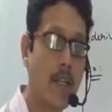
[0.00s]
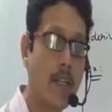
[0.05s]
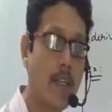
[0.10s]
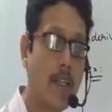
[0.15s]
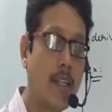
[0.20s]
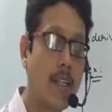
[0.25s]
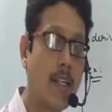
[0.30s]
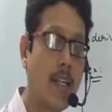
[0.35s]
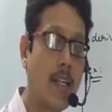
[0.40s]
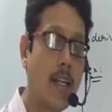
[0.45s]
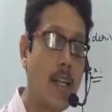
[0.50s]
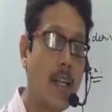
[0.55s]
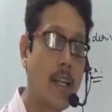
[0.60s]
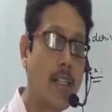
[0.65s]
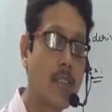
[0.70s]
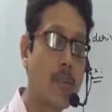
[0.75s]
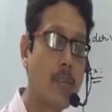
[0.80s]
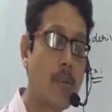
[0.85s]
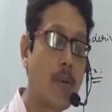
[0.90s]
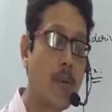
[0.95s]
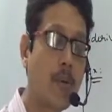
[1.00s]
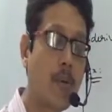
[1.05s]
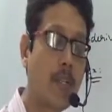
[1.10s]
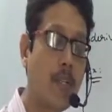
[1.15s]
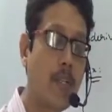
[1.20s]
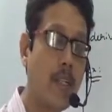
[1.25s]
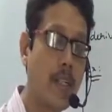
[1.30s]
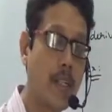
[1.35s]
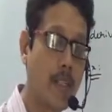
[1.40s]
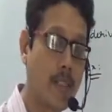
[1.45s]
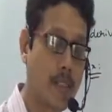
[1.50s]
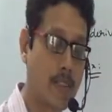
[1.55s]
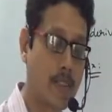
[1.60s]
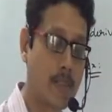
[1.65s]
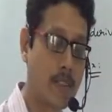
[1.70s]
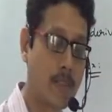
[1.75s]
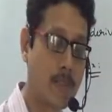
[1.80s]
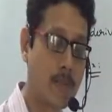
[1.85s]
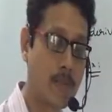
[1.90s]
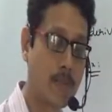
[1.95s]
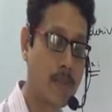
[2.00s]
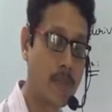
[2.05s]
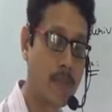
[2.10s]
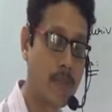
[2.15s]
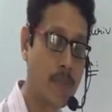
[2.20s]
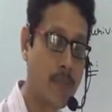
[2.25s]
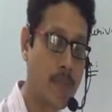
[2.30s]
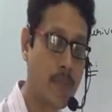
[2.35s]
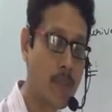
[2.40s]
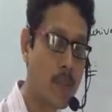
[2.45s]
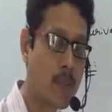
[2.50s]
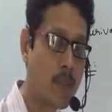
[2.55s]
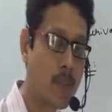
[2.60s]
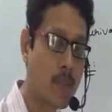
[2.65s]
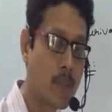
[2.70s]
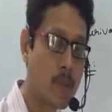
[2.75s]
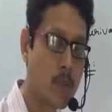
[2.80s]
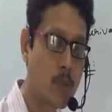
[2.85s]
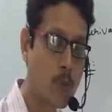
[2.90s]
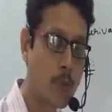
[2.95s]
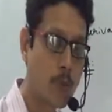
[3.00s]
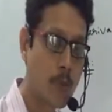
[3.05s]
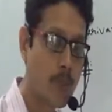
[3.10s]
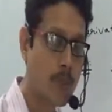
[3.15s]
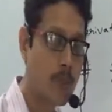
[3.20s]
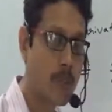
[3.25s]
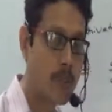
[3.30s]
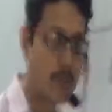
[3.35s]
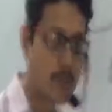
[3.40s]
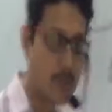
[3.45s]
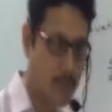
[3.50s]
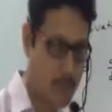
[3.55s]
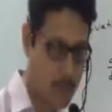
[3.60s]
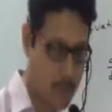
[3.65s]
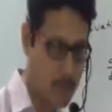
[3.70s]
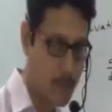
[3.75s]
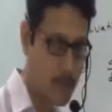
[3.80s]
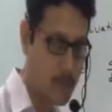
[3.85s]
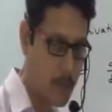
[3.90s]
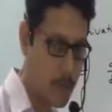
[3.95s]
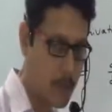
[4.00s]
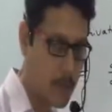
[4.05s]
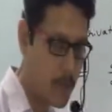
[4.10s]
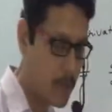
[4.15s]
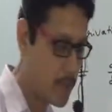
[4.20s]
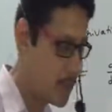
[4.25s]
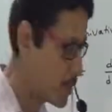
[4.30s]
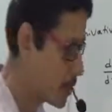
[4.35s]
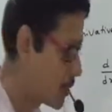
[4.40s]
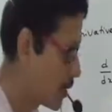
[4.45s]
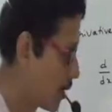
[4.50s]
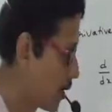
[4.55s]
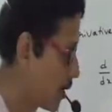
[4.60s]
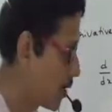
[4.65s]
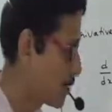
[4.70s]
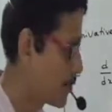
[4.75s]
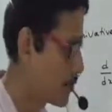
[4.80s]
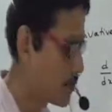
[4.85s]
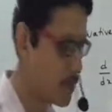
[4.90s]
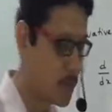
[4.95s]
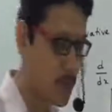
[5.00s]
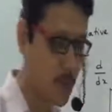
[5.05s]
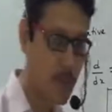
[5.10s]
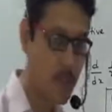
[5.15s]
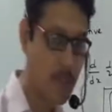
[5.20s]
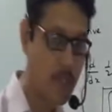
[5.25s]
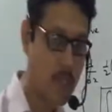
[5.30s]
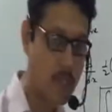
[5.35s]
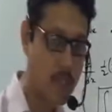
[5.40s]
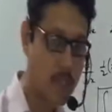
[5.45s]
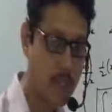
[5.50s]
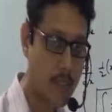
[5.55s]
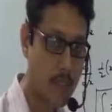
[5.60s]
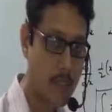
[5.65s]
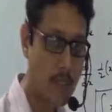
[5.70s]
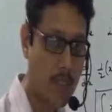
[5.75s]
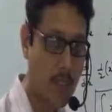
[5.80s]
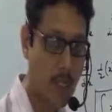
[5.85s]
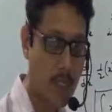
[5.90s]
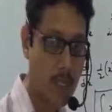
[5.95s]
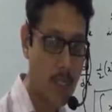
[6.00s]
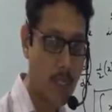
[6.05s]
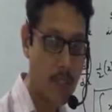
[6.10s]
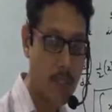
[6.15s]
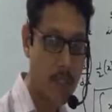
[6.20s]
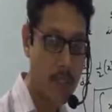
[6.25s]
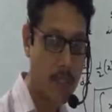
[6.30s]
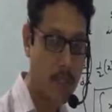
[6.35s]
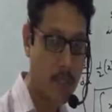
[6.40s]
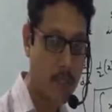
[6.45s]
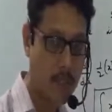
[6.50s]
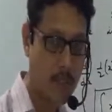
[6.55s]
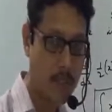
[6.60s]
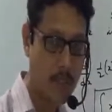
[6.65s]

Integral x power n dx. So the previous class you have learned to calculate